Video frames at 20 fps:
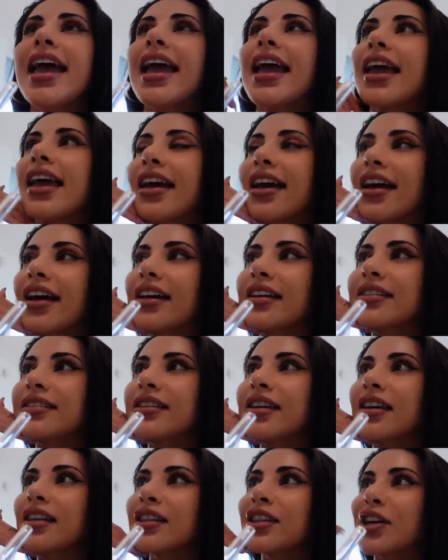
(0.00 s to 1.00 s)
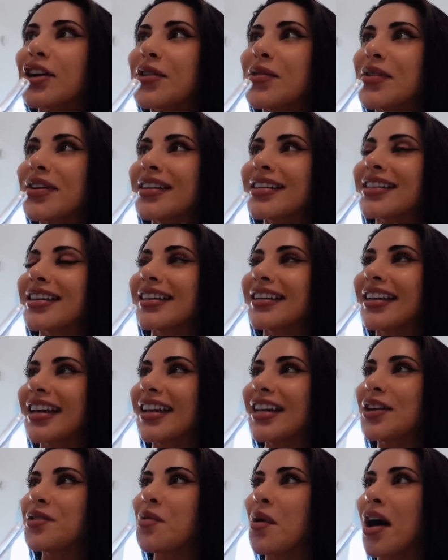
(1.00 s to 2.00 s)
And there was a
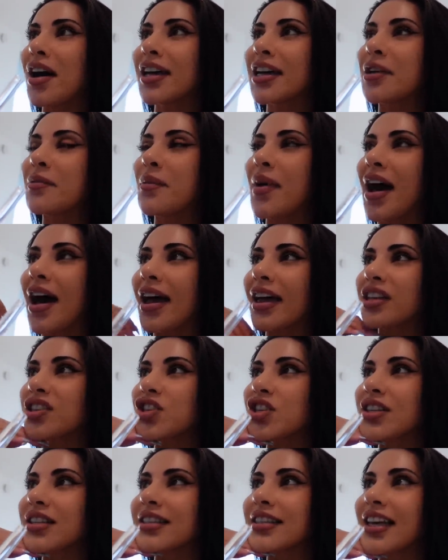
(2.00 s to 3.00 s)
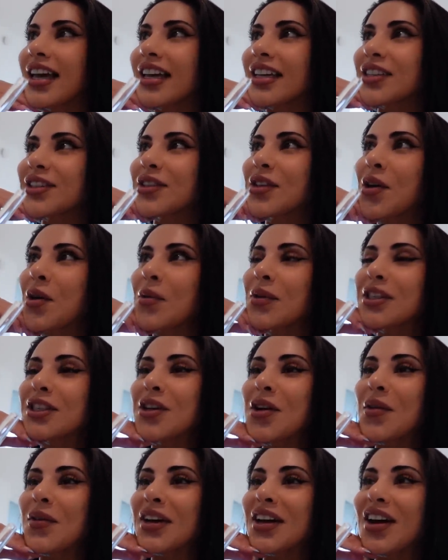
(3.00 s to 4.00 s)
lady walking by and she's like, So what's
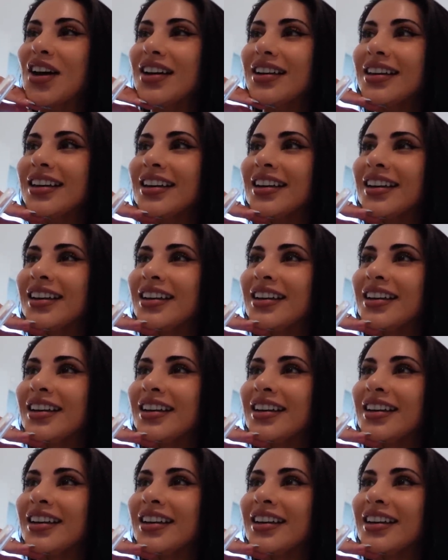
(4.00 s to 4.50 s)
going on here?